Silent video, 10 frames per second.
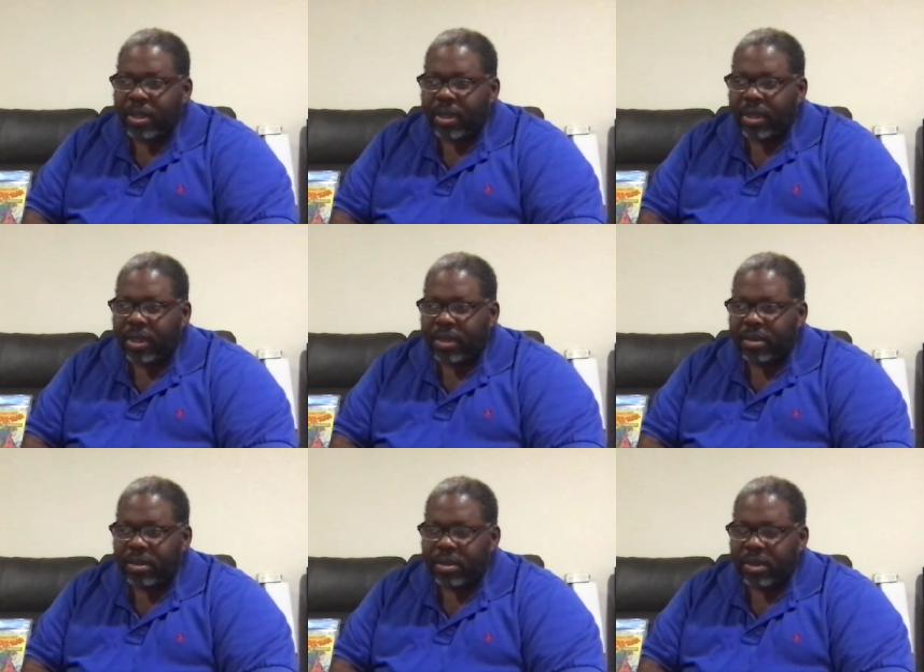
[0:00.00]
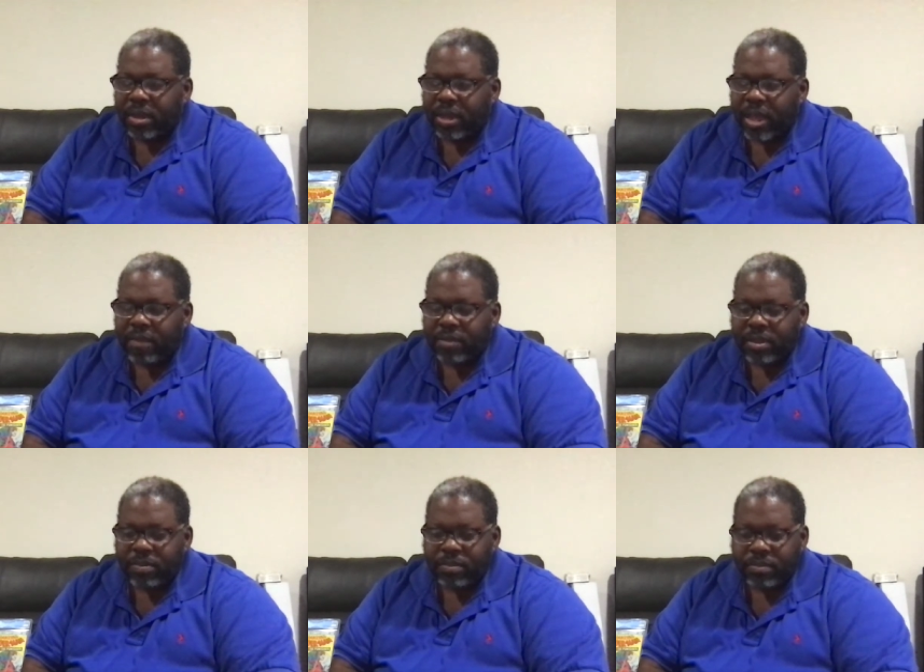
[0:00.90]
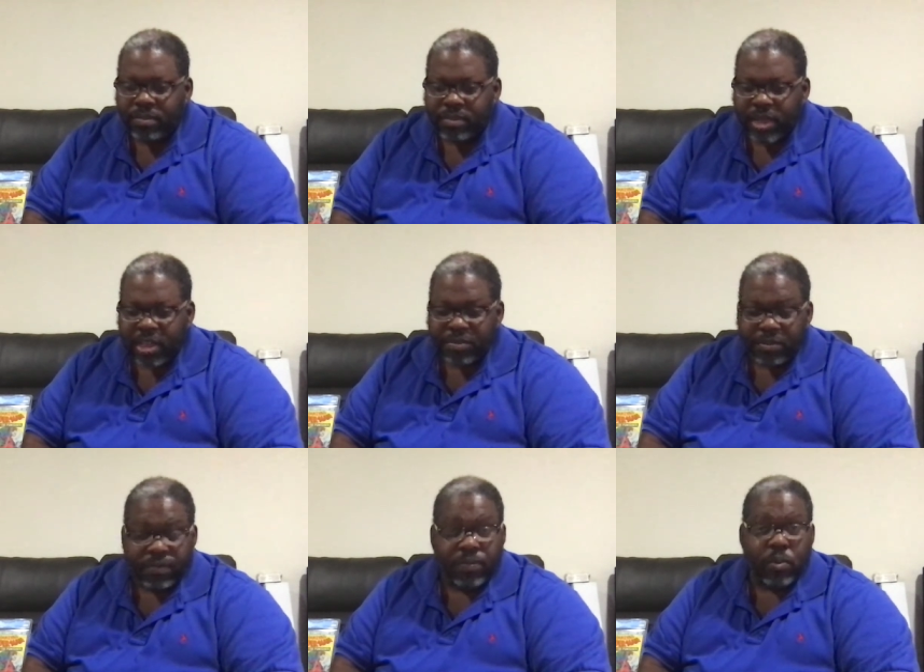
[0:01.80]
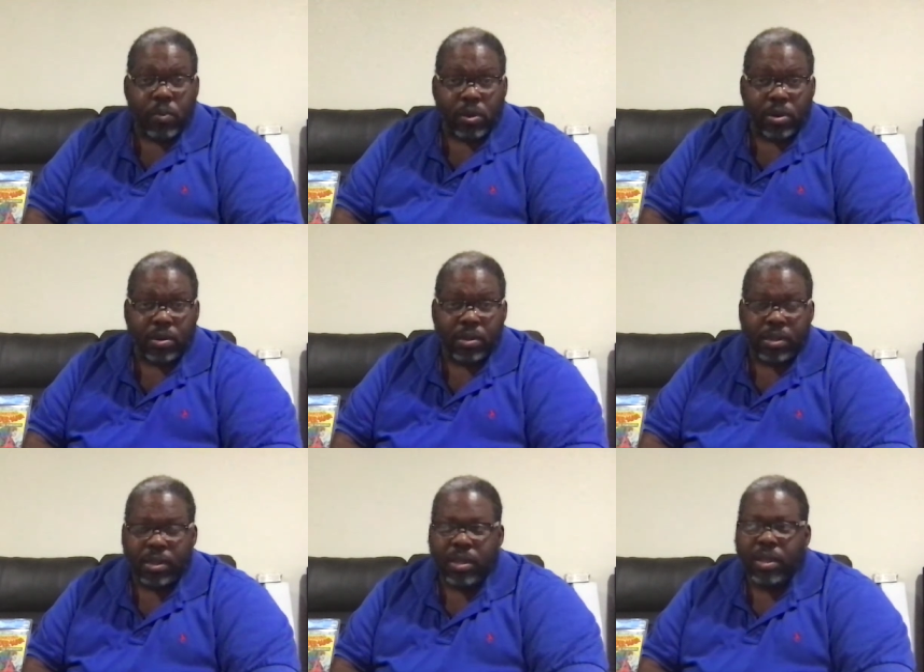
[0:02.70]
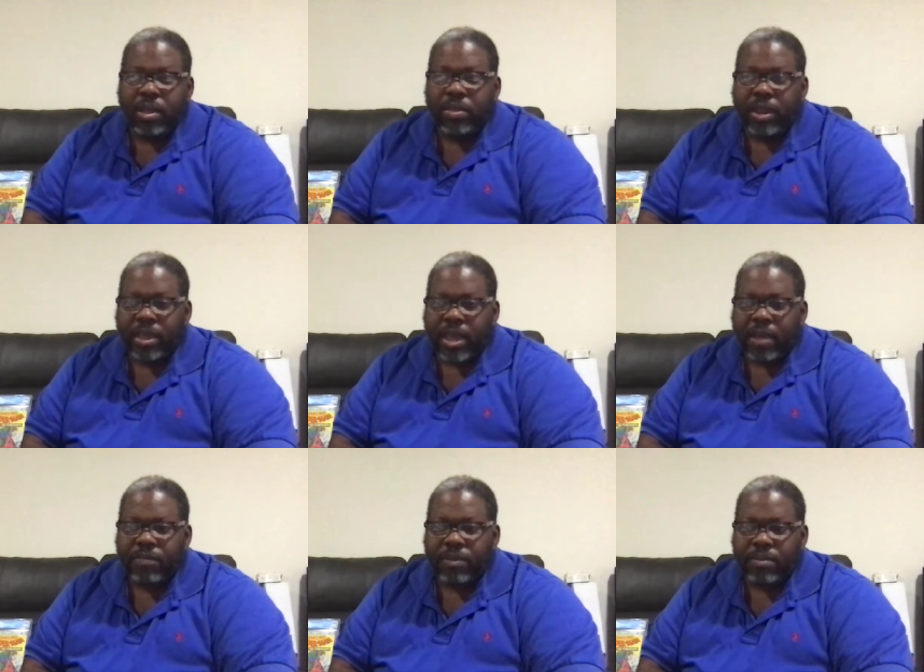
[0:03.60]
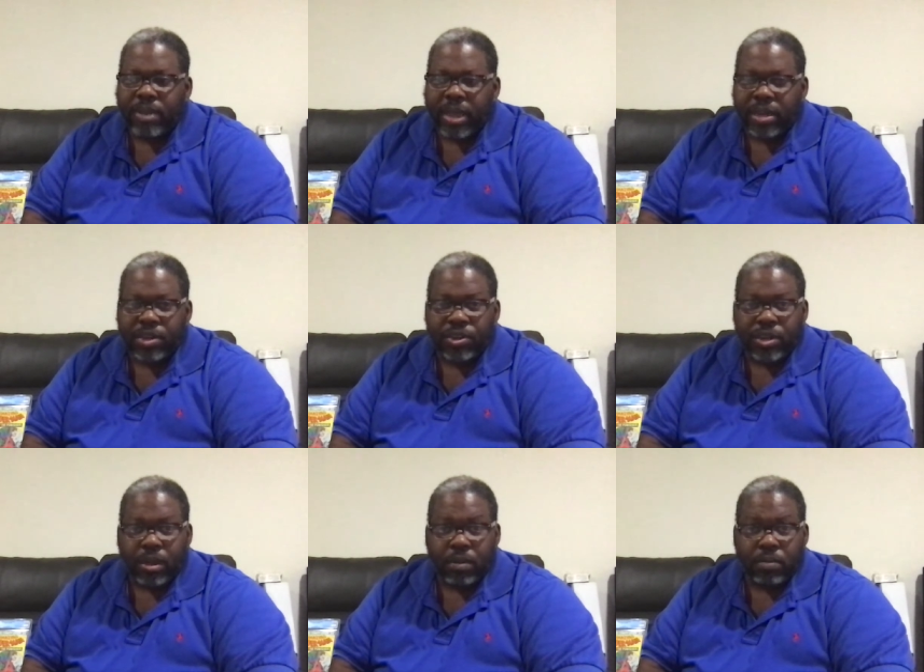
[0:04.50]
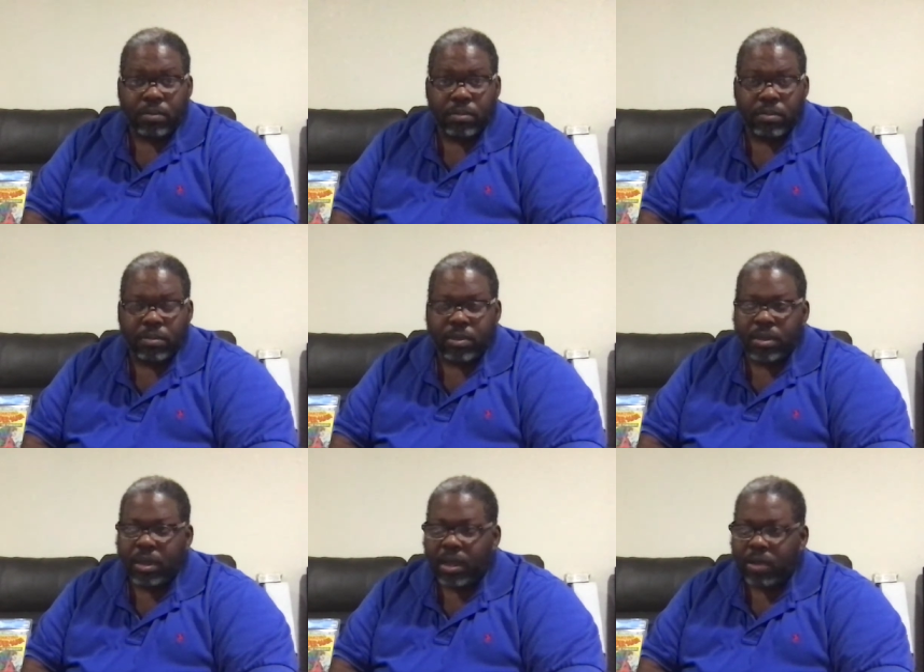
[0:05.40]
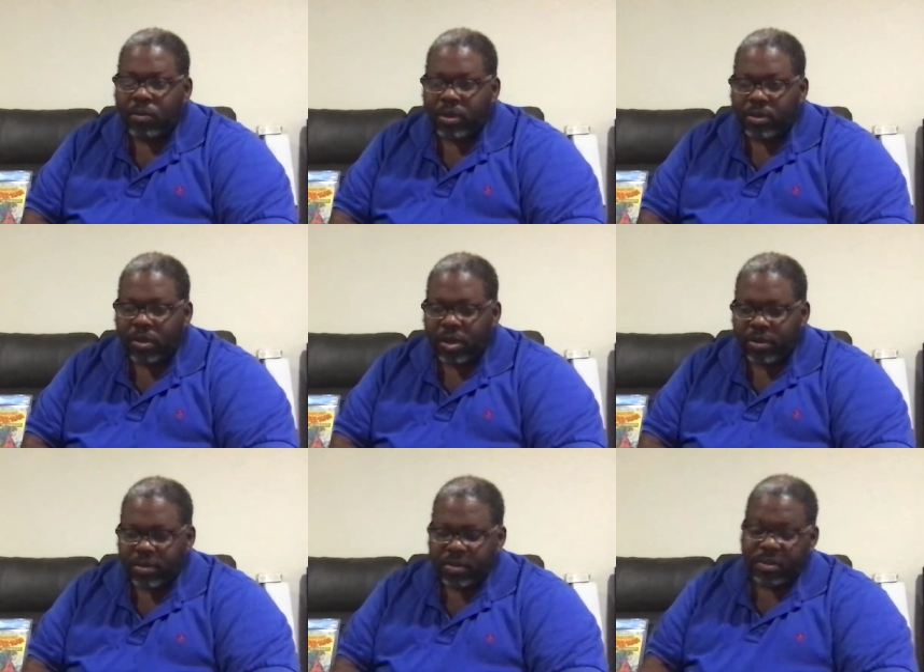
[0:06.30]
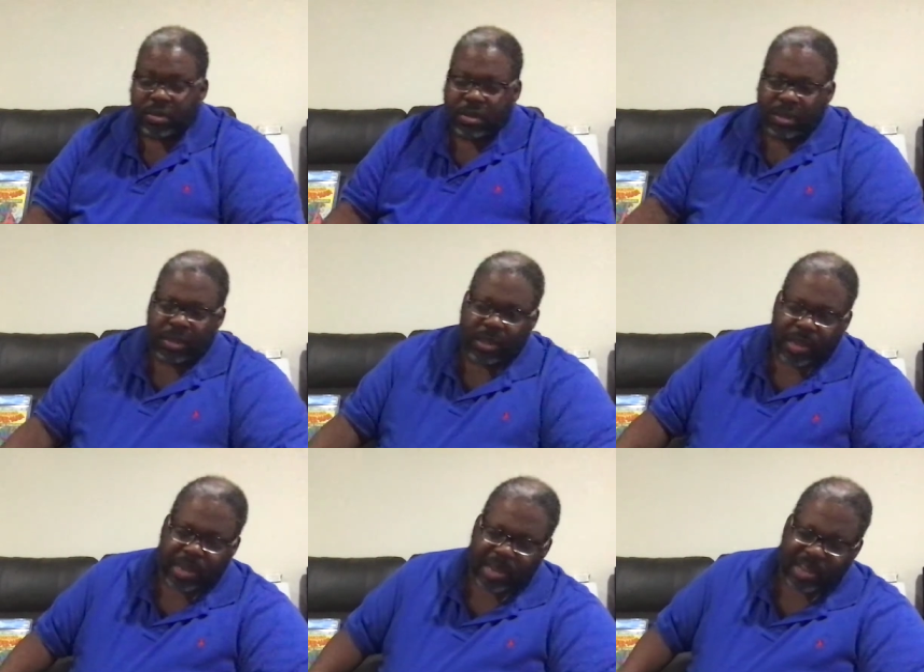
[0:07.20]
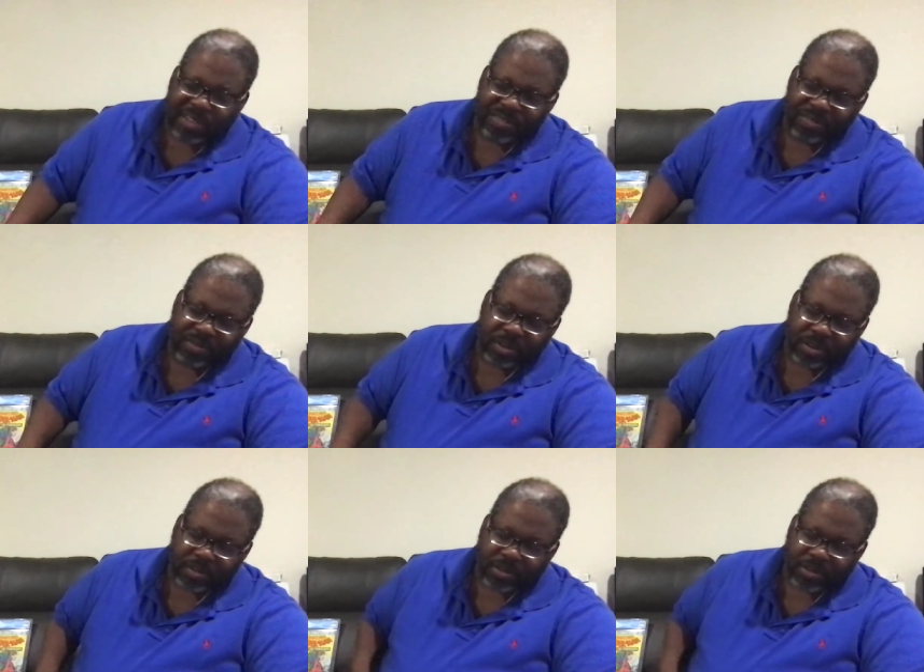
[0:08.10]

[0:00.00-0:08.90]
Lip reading: And I have X-Men 4 that I got from Manny and Chino, one of their auctions. And, they